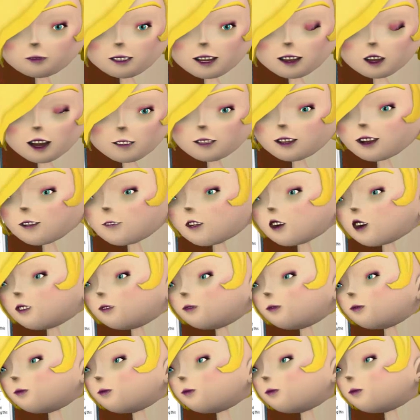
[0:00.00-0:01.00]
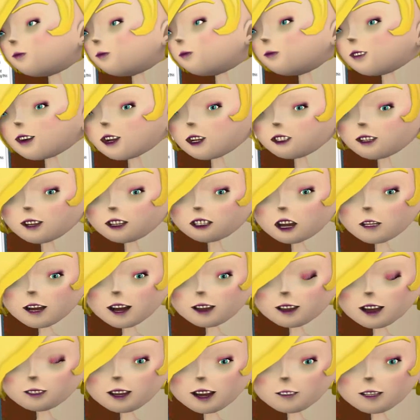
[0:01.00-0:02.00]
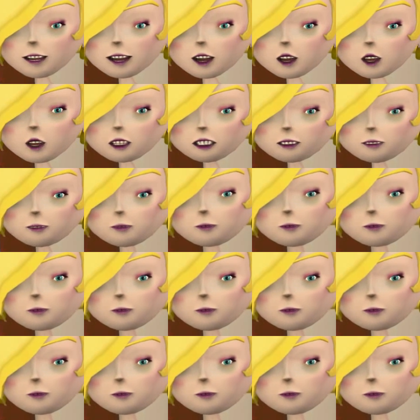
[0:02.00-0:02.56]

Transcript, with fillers: and remember, accessibility matters.